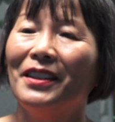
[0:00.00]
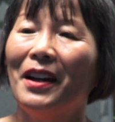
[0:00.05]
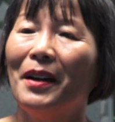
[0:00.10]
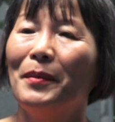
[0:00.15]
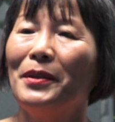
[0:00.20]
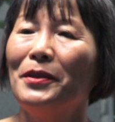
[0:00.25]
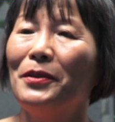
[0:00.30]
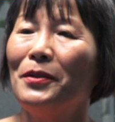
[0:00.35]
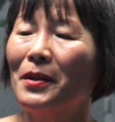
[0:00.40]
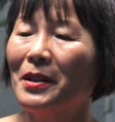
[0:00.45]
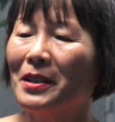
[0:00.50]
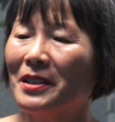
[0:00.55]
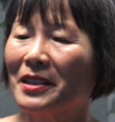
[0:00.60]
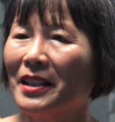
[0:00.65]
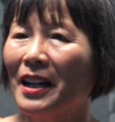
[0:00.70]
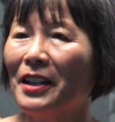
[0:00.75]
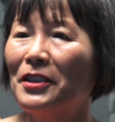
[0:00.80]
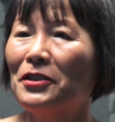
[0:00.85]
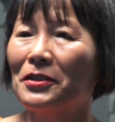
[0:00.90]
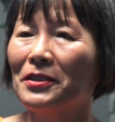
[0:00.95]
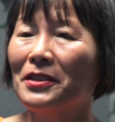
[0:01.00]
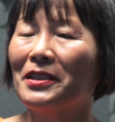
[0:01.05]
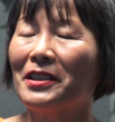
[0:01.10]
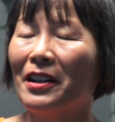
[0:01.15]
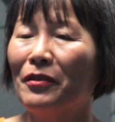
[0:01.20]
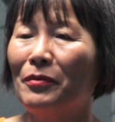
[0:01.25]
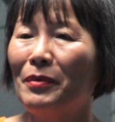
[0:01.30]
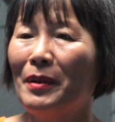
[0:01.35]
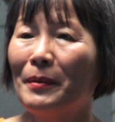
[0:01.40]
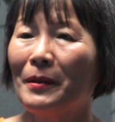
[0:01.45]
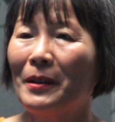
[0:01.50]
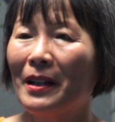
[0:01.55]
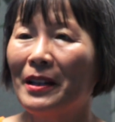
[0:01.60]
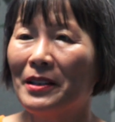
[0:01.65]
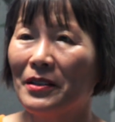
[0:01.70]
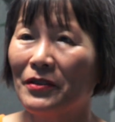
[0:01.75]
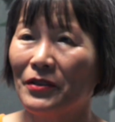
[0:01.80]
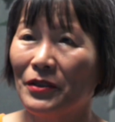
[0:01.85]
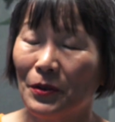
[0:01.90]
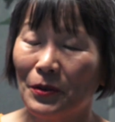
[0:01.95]
I mean, you could schedule stuff.
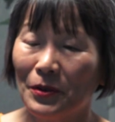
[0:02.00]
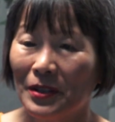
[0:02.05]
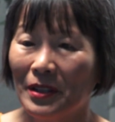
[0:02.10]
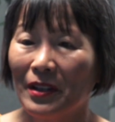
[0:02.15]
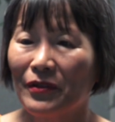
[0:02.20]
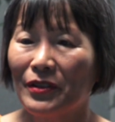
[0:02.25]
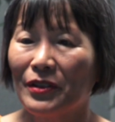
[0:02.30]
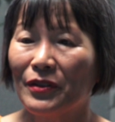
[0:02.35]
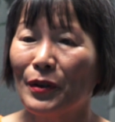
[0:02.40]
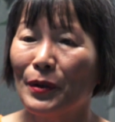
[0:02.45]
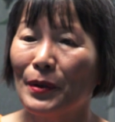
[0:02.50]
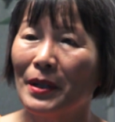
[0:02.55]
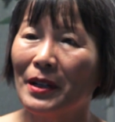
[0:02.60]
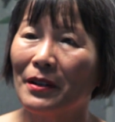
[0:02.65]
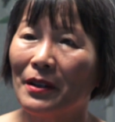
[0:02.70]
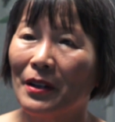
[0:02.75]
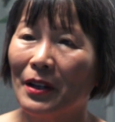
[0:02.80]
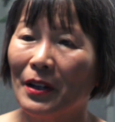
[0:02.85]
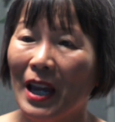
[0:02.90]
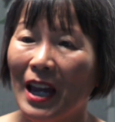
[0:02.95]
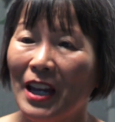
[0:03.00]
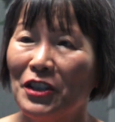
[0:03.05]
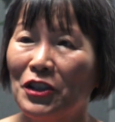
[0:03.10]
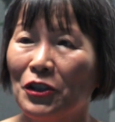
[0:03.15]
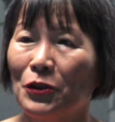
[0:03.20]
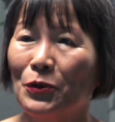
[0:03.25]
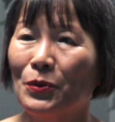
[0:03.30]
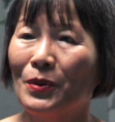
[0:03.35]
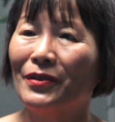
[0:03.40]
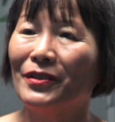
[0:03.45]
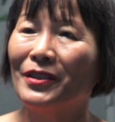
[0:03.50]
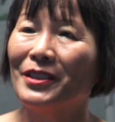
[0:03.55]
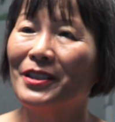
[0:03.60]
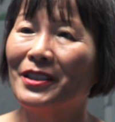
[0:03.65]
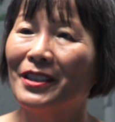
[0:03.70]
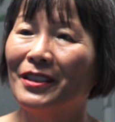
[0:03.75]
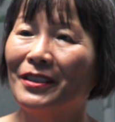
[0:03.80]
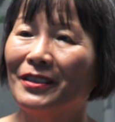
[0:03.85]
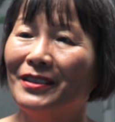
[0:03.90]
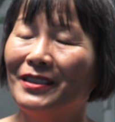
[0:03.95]
Your stuff is very occasion driven,
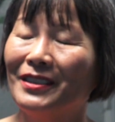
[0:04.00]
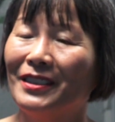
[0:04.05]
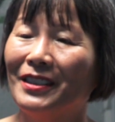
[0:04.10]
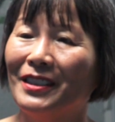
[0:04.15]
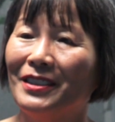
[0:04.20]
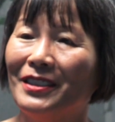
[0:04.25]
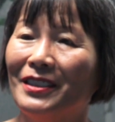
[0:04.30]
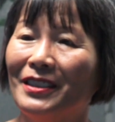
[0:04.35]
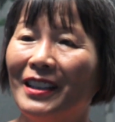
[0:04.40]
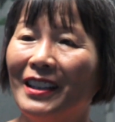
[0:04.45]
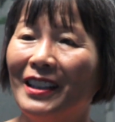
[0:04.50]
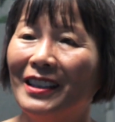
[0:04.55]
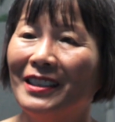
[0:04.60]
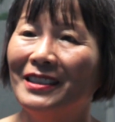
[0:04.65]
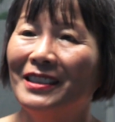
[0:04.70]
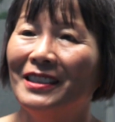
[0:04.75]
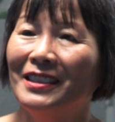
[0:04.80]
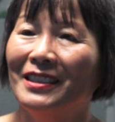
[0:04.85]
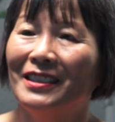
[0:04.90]
so you could do that.